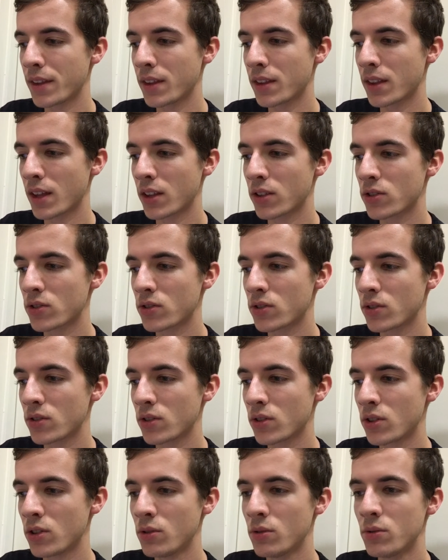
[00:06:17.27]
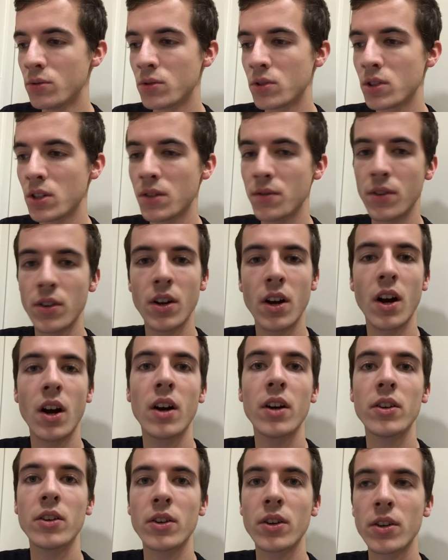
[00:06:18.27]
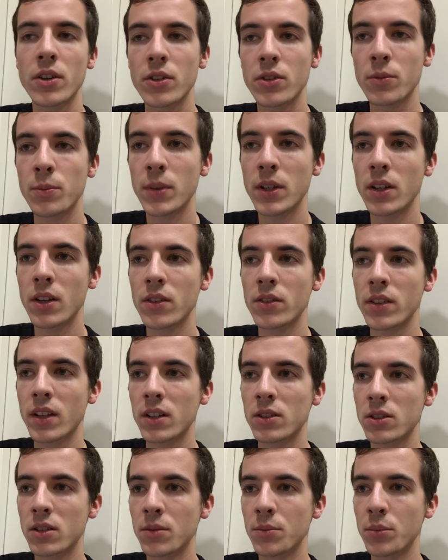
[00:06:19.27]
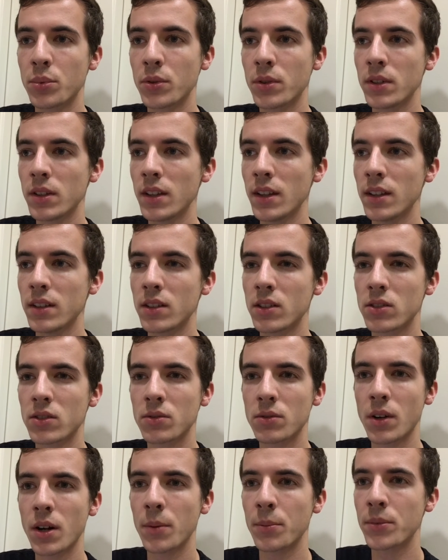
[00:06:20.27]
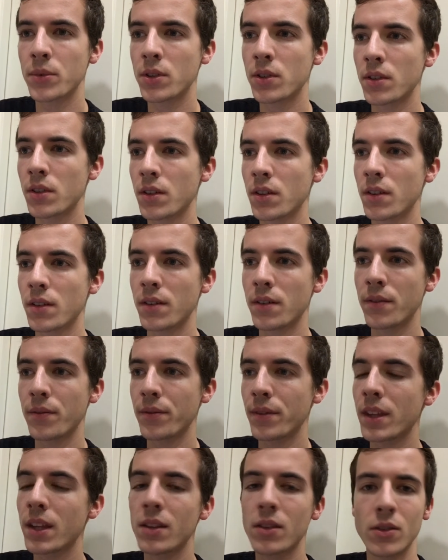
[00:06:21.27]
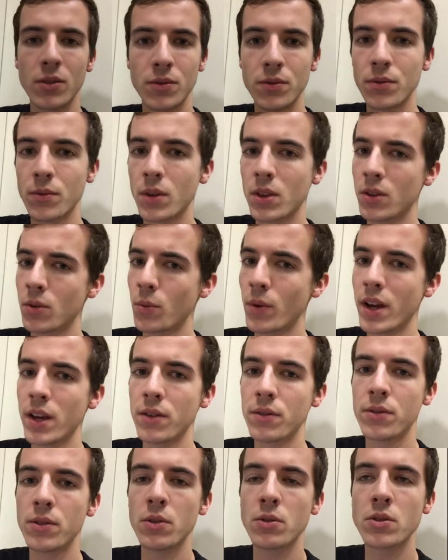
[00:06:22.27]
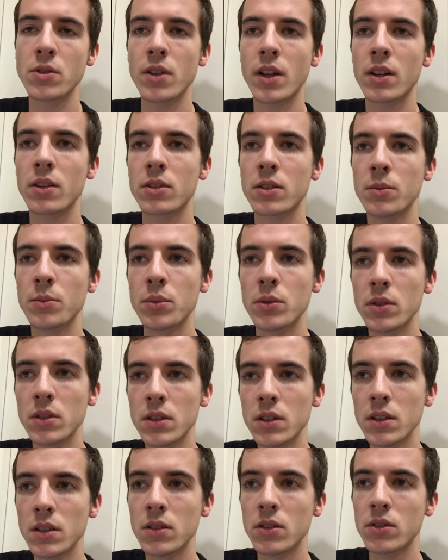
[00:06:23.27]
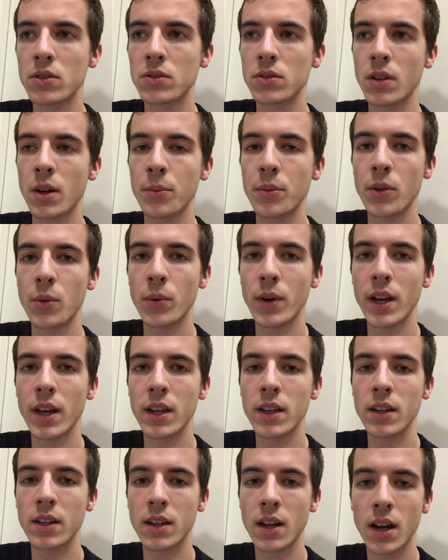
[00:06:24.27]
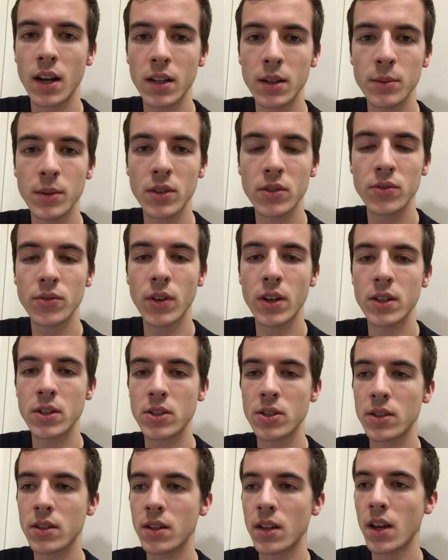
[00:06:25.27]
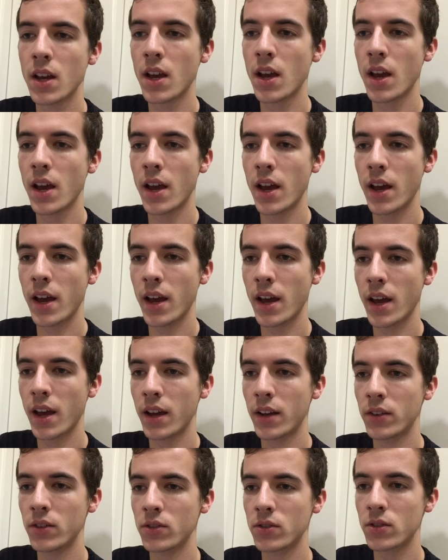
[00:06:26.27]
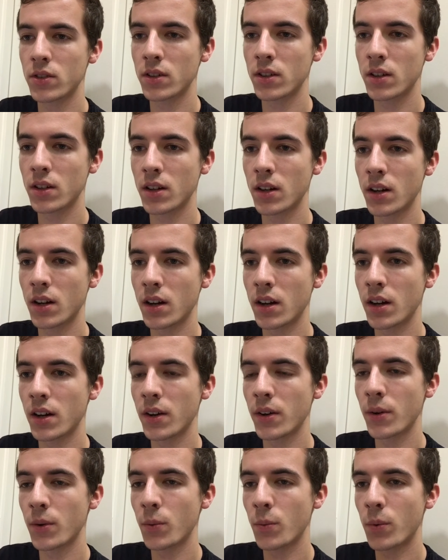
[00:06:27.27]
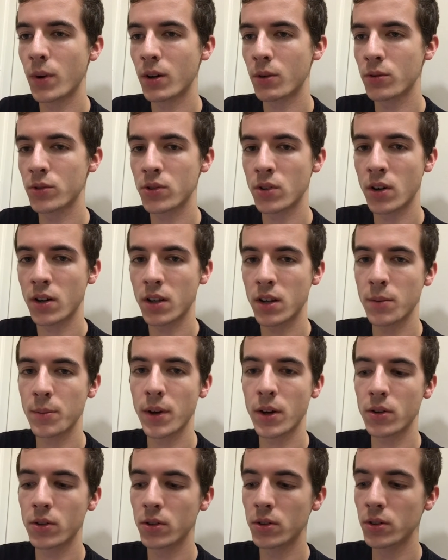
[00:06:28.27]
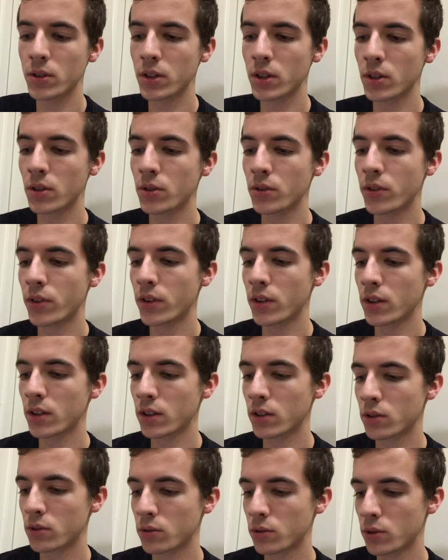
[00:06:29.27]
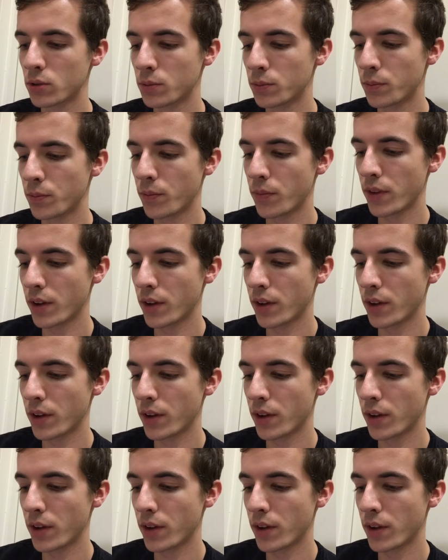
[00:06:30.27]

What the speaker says: that's huge even on Earth because that'll completely disrupt in the way future, that'll completely disrupt the way economies function. And what I was talking about earlier, the group